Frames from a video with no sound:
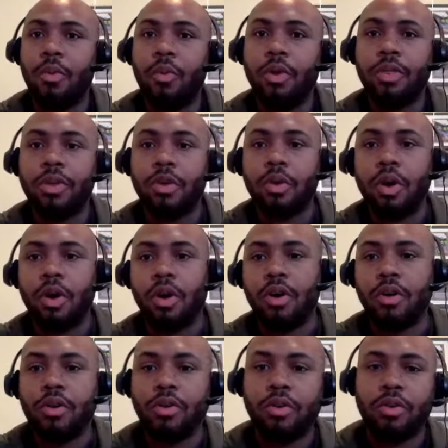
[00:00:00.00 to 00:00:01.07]
with you
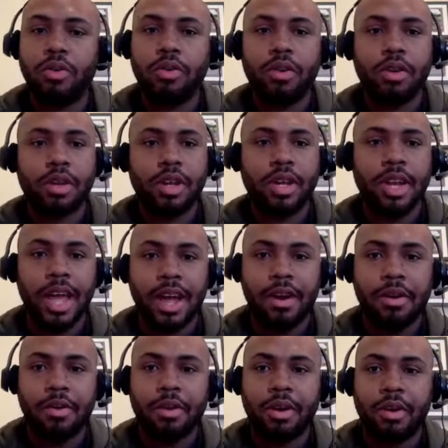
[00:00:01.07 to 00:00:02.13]
all
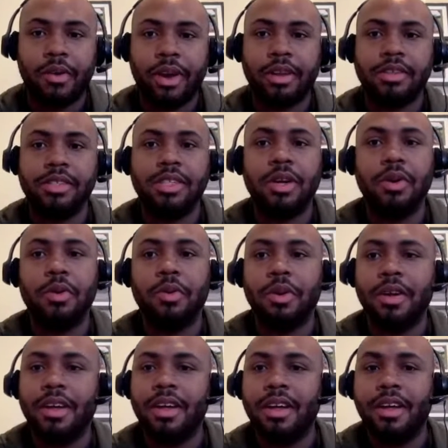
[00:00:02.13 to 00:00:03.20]
now. All right.
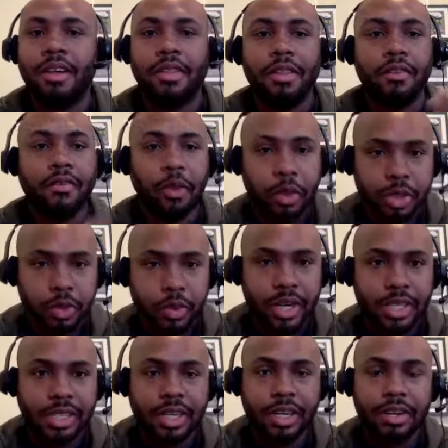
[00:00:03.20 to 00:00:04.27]
So the first
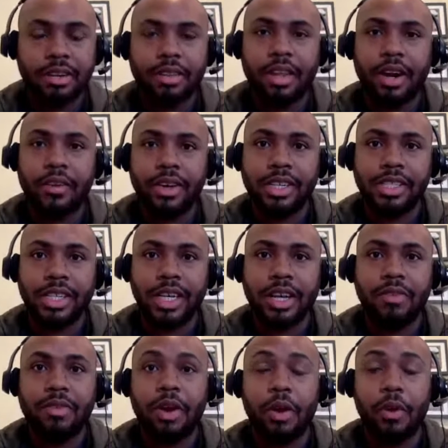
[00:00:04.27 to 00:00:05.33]
question that I
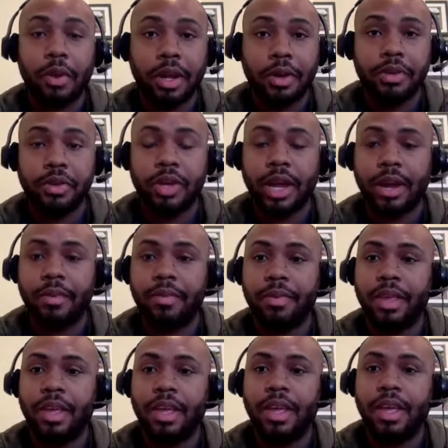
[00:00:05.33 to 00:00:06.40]
received earlier today,
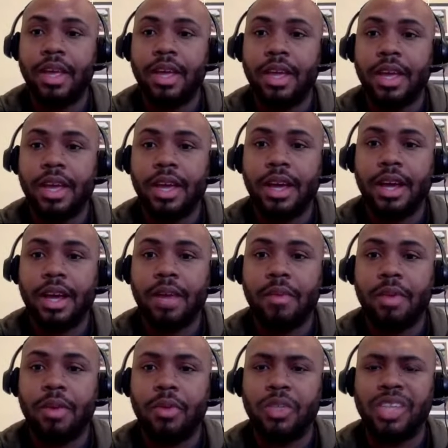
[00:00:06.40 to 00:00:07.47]

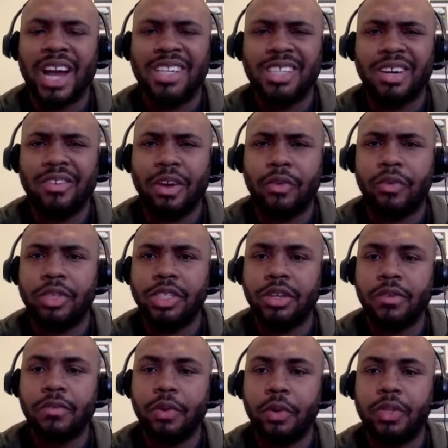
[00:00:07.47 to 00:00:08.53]
it was actually in reference
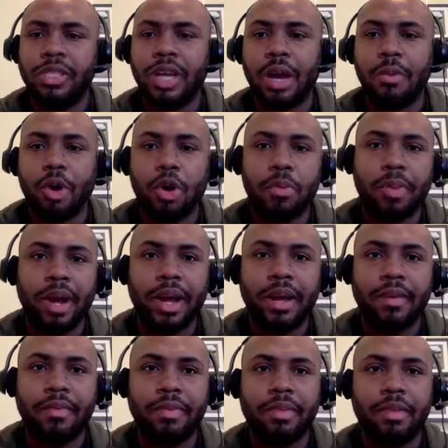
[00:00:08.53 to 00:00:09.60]
to first-time home
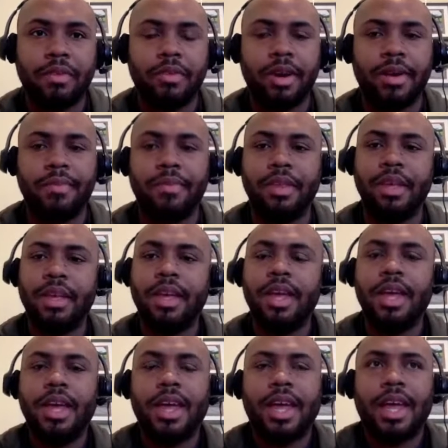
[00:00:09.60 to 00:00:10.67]
buying, right?
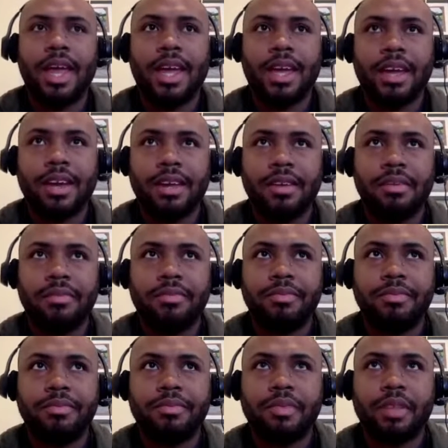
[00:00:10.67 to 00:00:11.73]
And
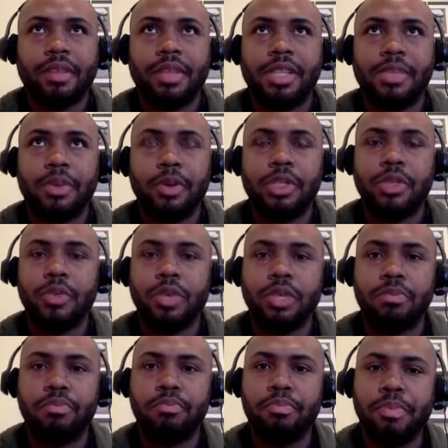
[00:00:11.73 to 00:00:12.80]
this person
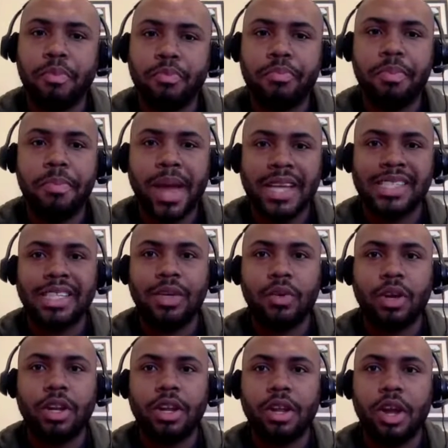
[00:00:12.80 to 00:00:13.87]
was basically
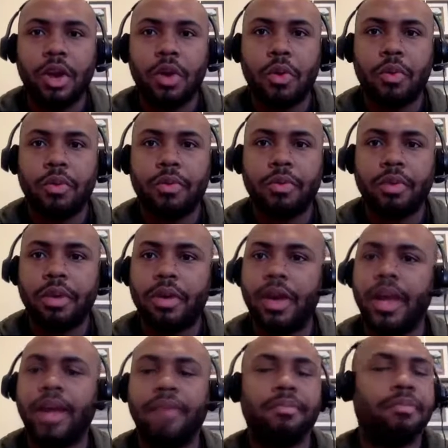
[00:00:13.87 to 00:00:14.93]
wanted to know,
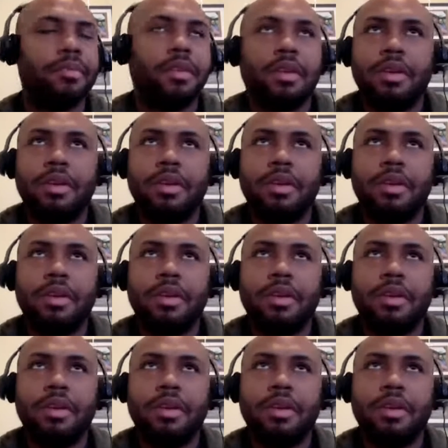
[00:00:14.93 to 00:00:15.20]
hey,